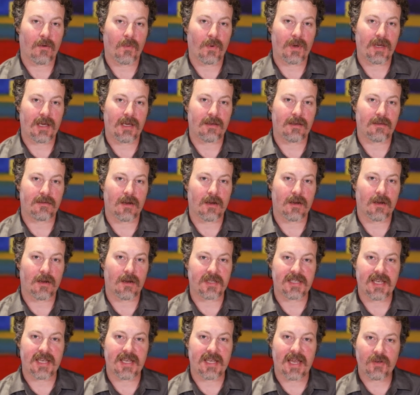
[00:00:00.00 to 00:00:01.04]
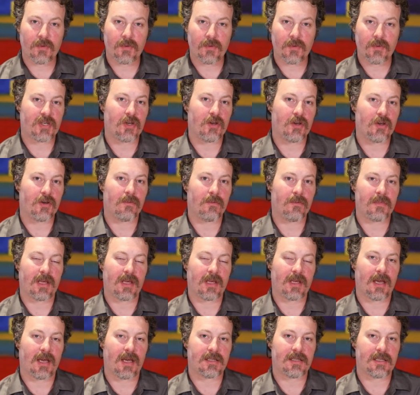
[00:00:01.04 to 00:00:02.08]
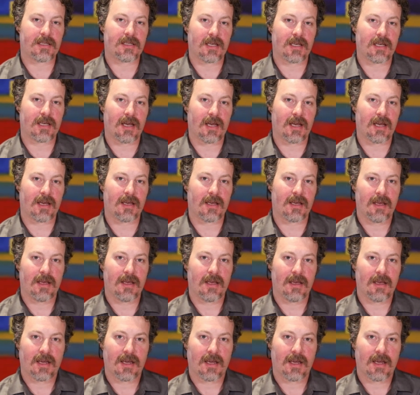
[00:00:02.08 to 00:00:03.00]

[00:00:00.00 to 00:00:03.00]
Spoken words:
Are we safe to assume that